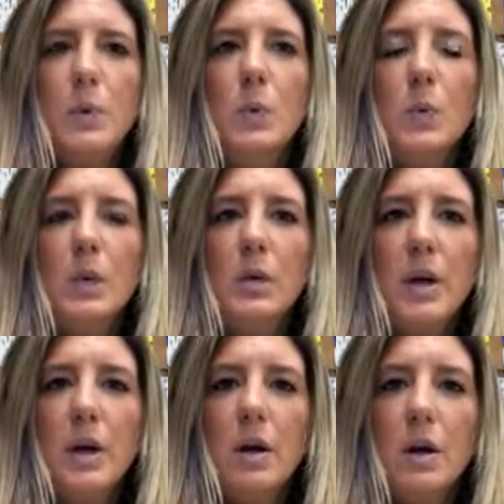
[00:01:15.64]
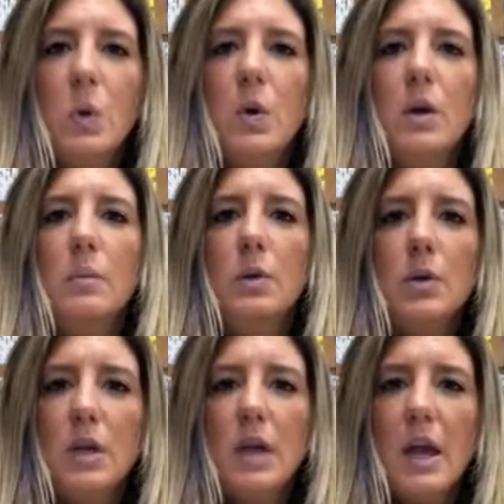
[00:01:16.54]
when we look at art, we're going to be
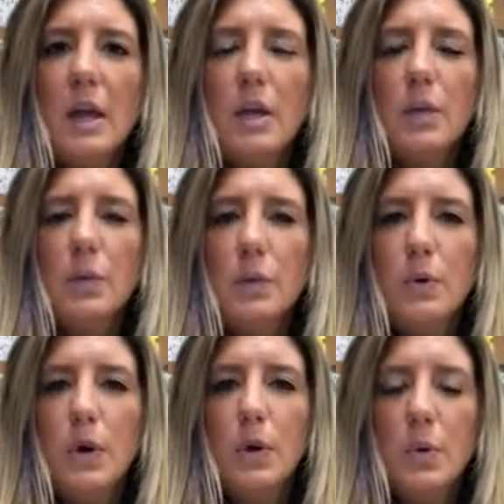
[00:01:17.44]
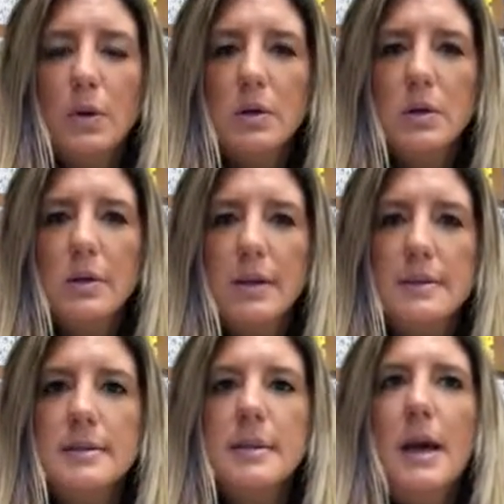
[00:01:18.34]
looking at it through a critical
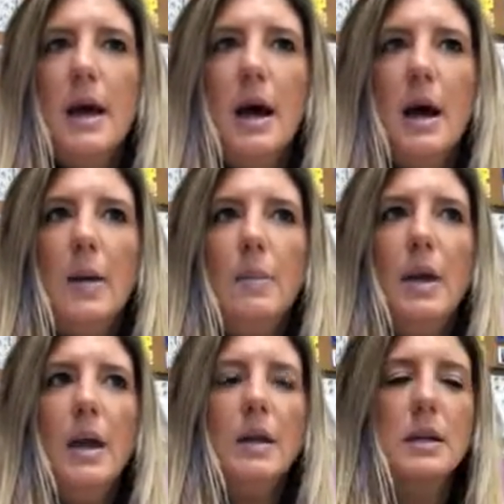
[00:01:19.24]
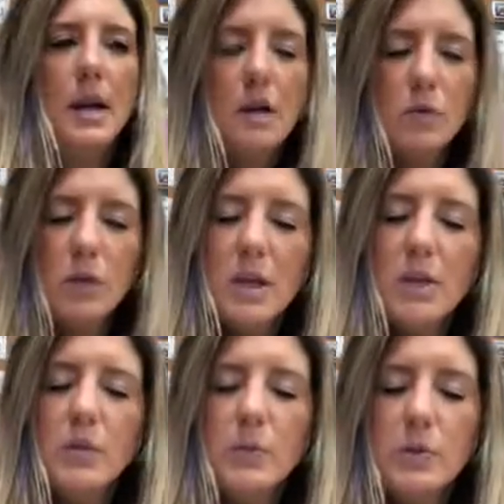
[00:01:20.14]
lens and kind of
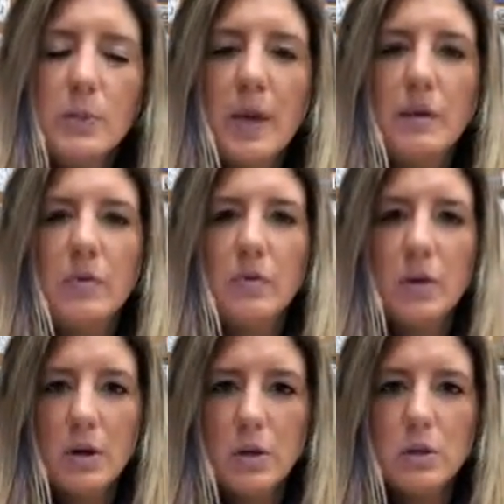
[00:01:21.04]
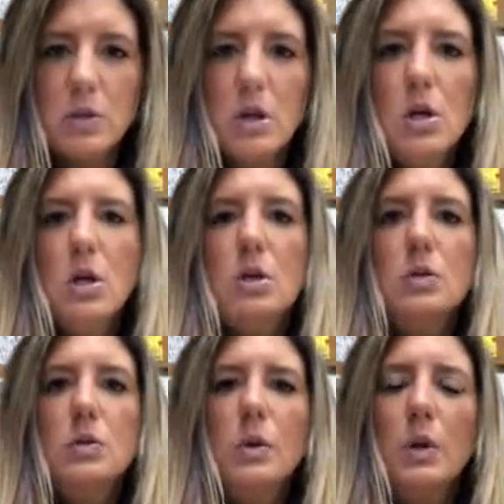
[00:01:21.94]
looking at the perspective of the artist.
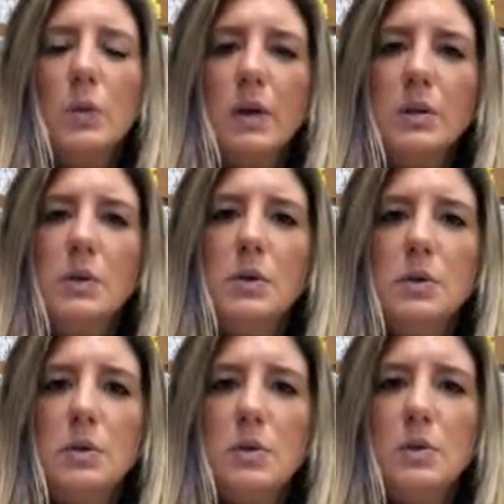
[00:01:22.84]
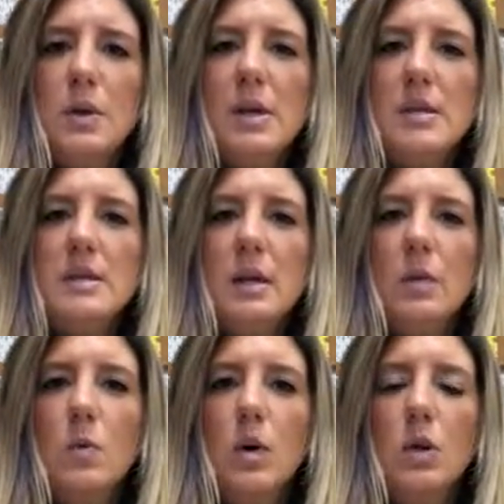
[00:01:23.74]
So what I want you to do is
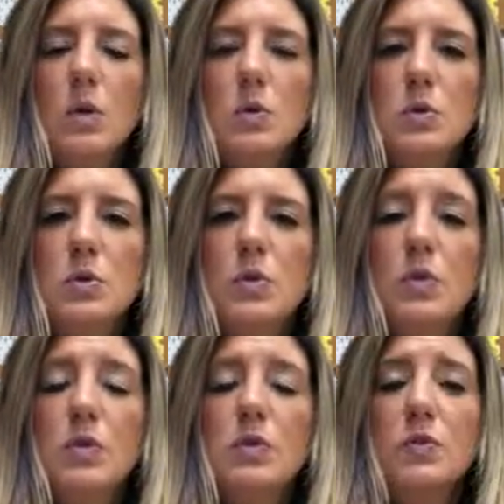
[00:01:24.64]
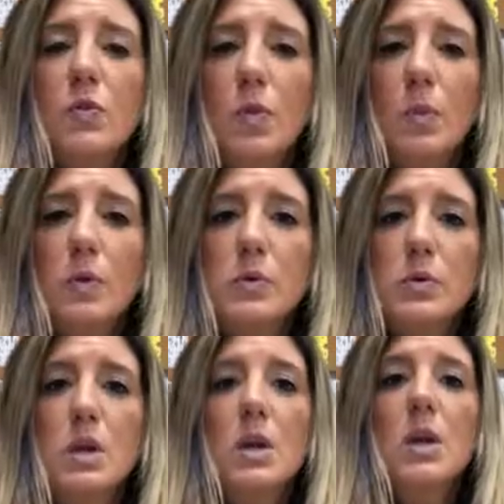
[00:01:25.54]
I want you to first and
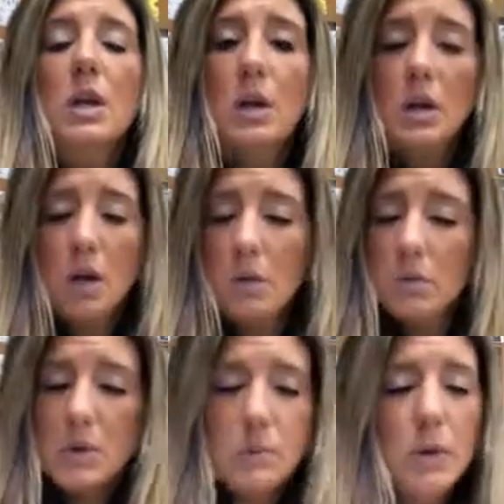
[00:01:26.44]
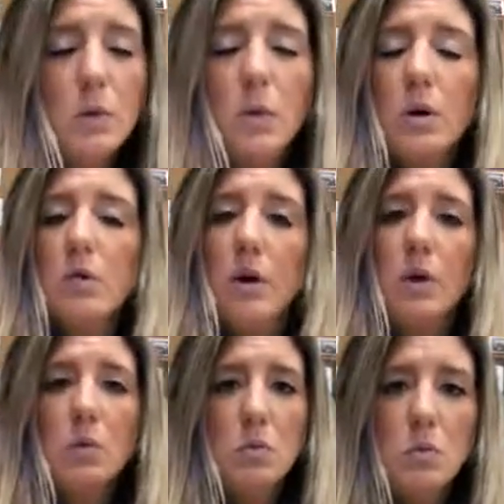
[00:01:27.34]
foremost explain the work of
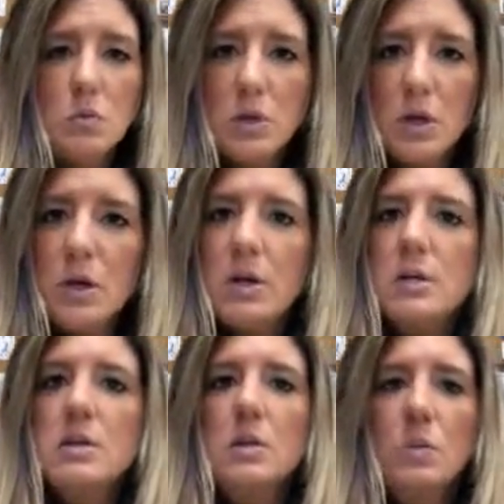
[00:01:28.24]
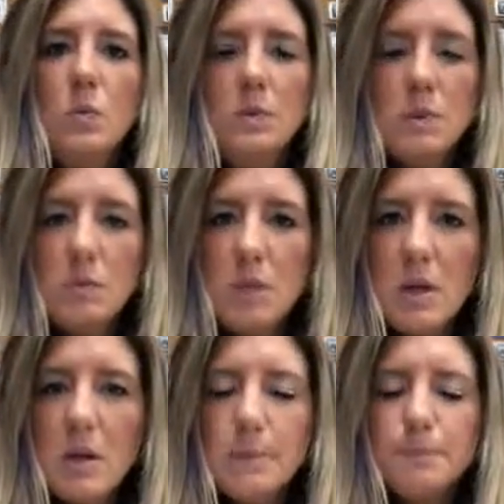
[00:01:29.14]
art, who's the artist, what's the
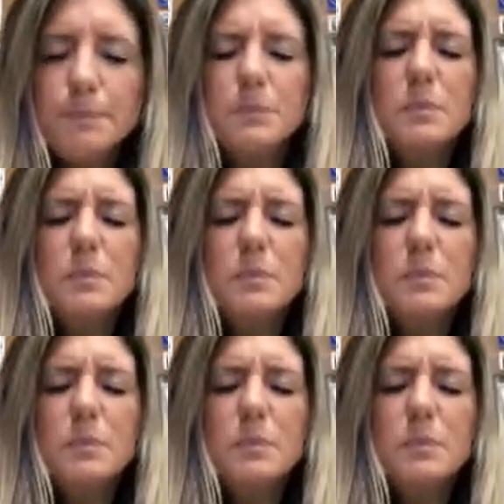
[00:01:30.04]
medium.